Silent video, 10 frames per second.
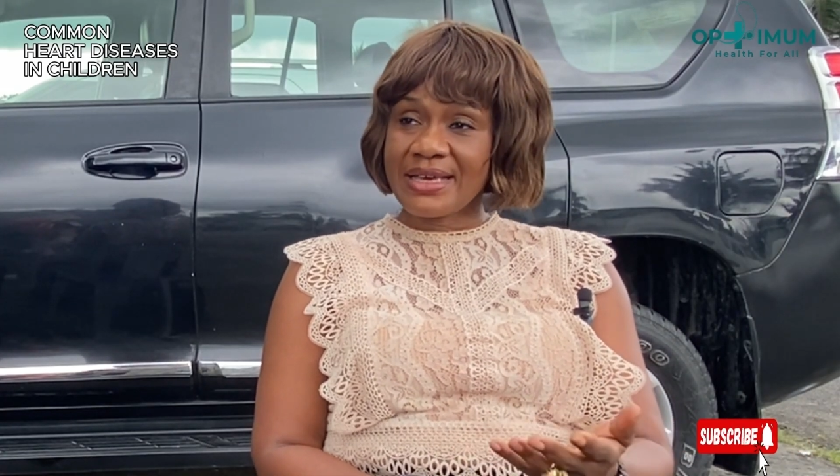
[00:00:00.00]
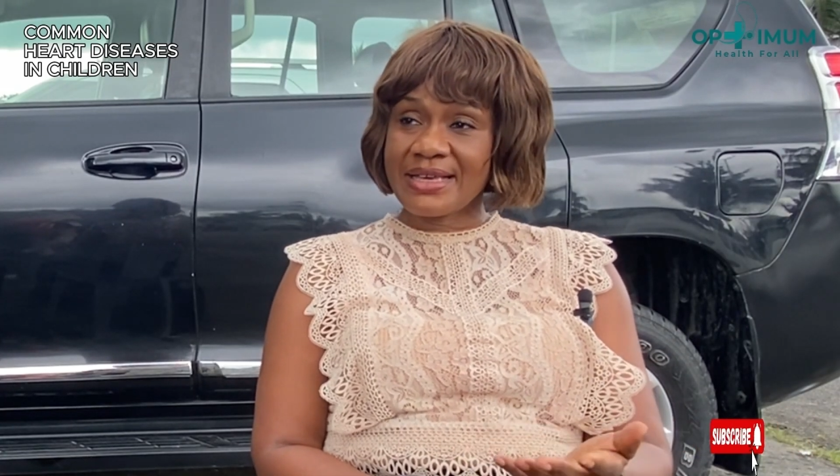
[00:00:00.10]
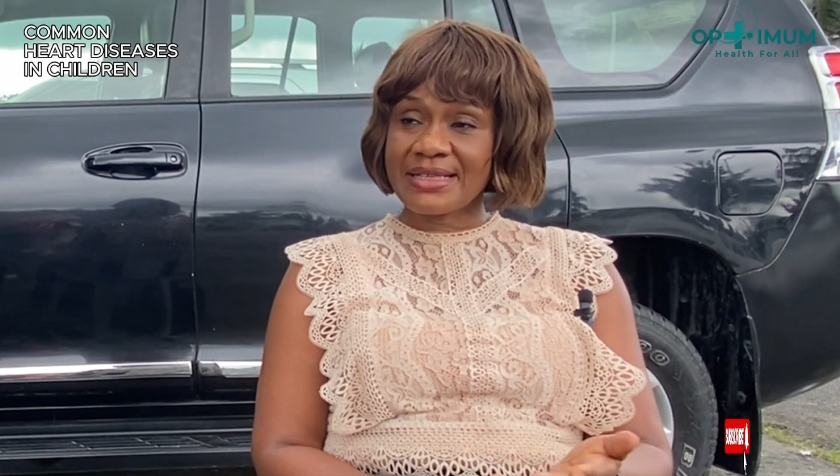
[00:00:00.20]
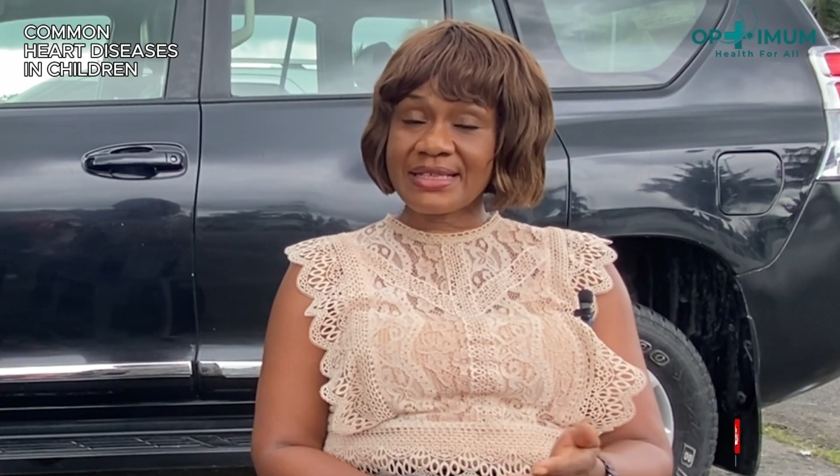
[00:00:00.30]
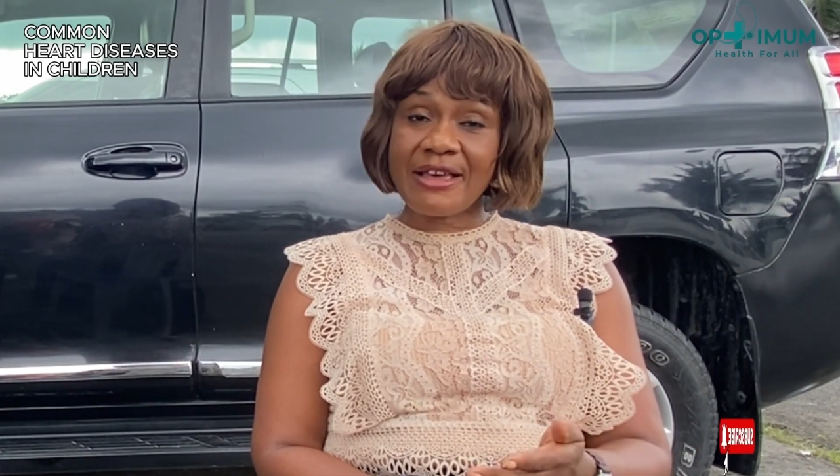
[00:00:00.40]

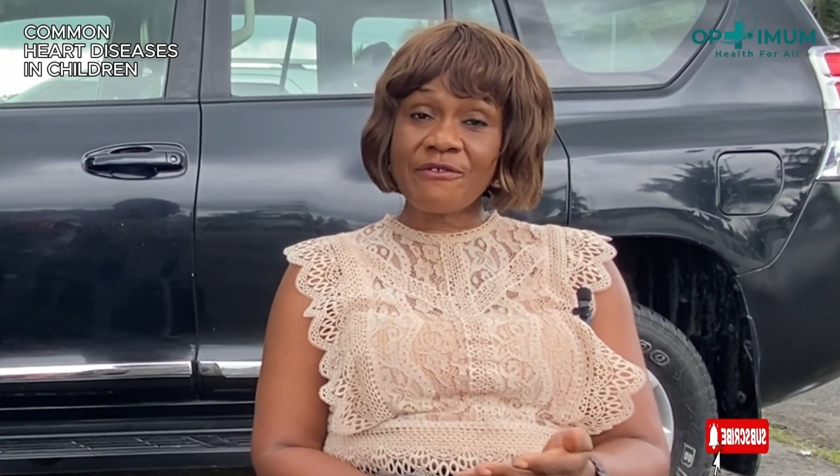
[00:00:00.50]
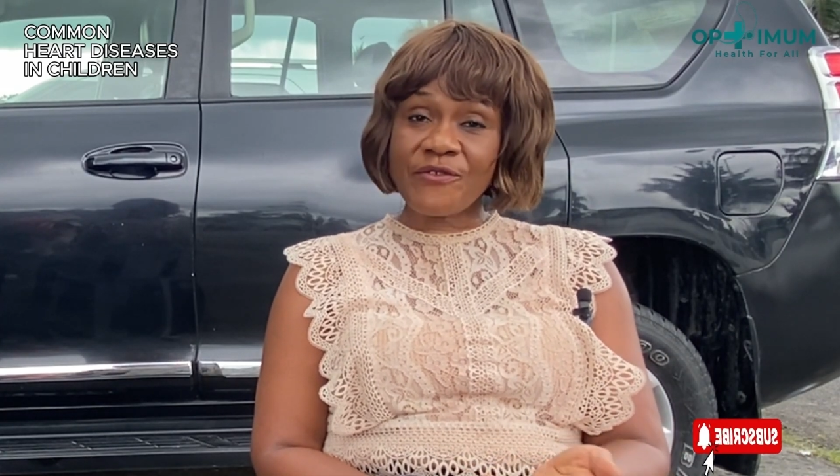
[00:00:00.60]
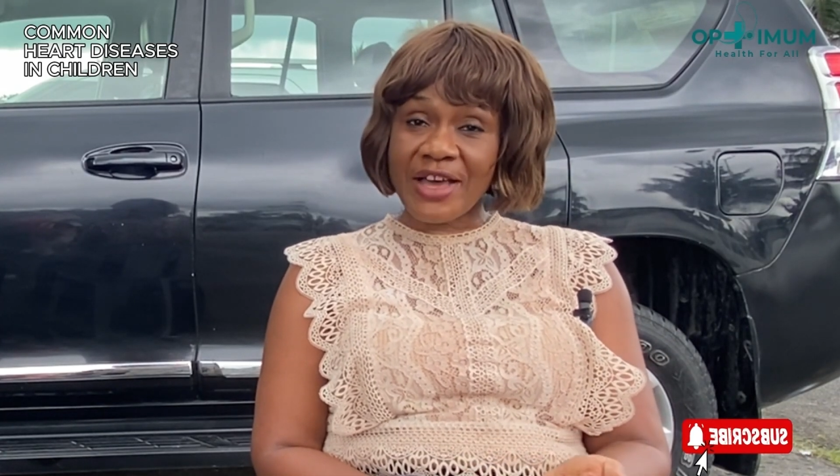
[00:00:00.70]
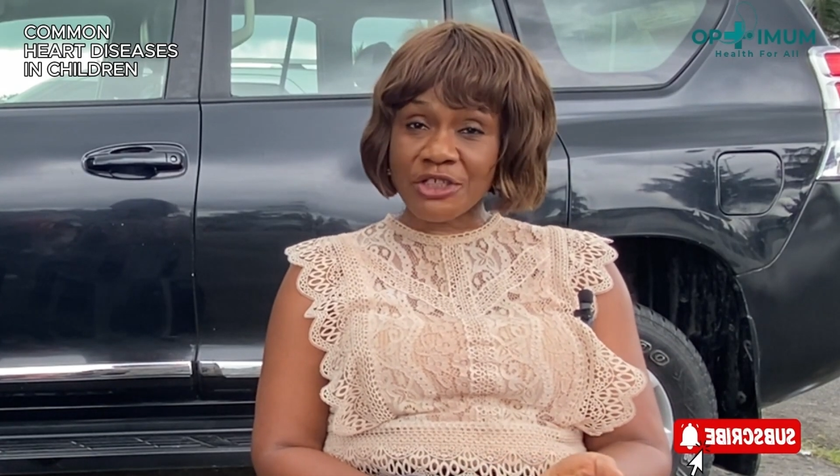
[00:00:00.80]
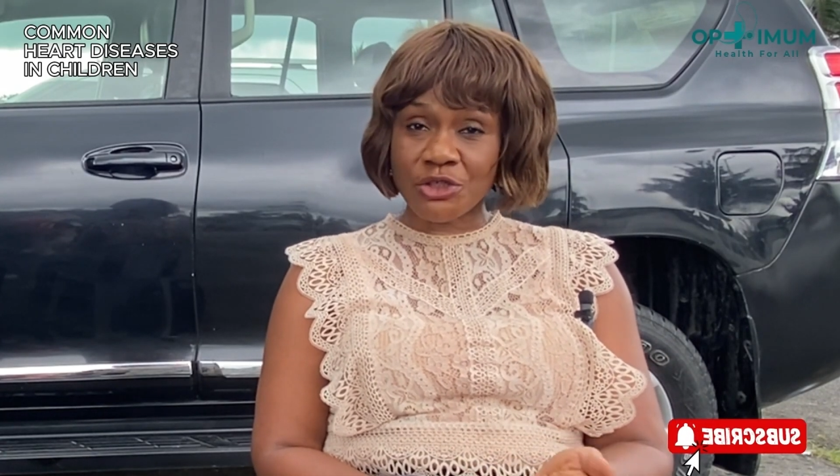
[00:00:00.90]
is
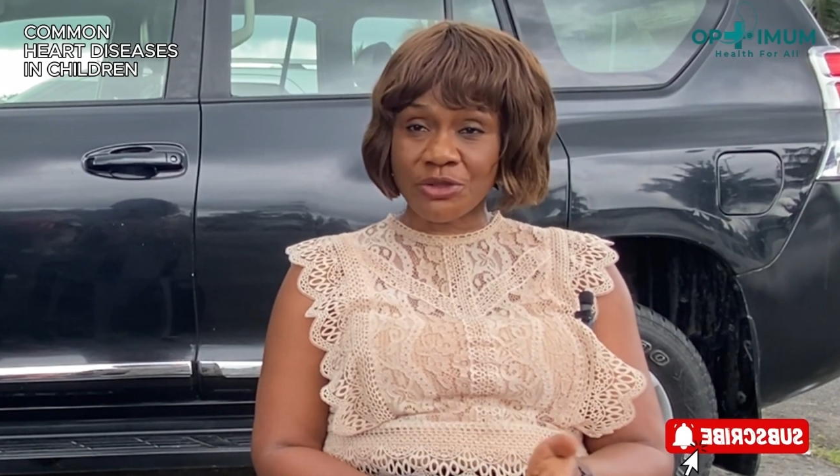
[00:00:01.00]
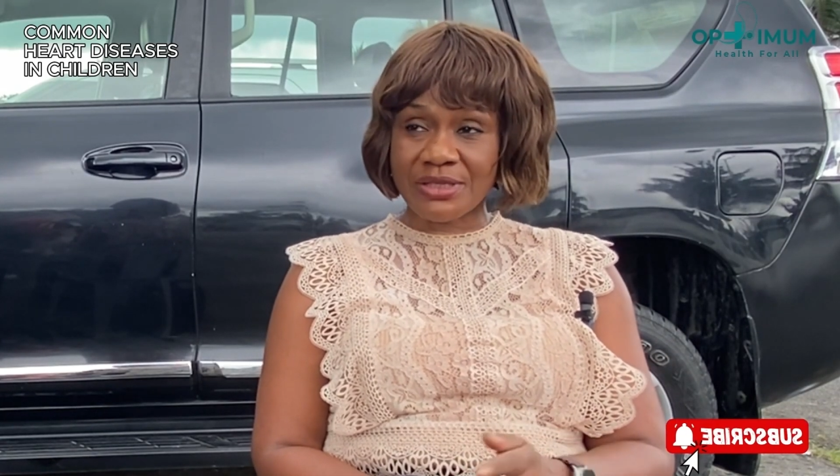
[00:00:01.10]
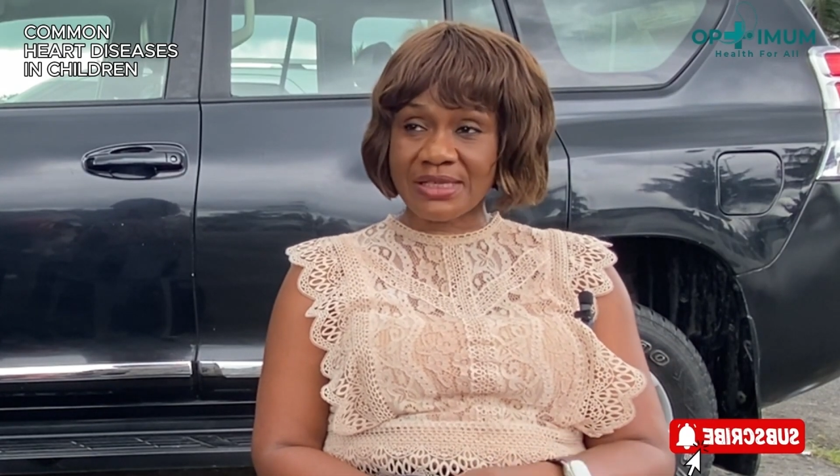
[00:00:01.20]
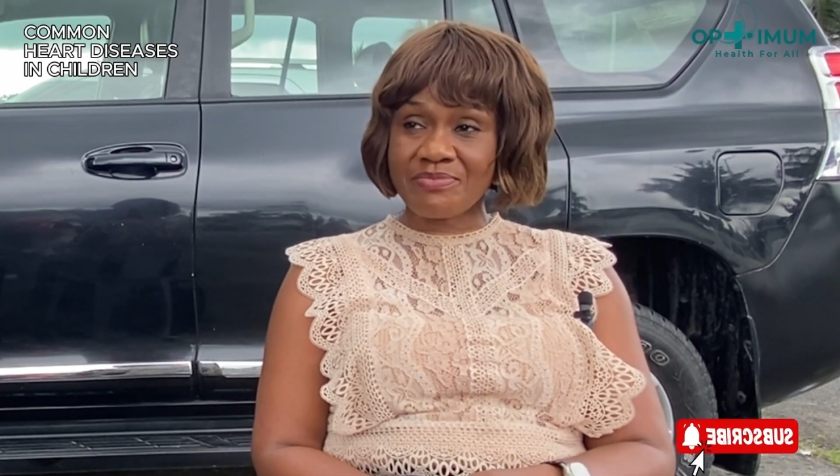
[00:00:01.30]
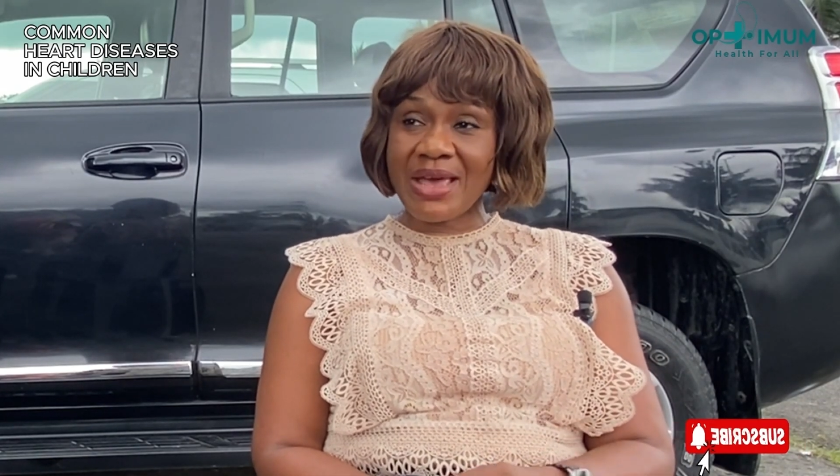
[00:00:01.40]
infections,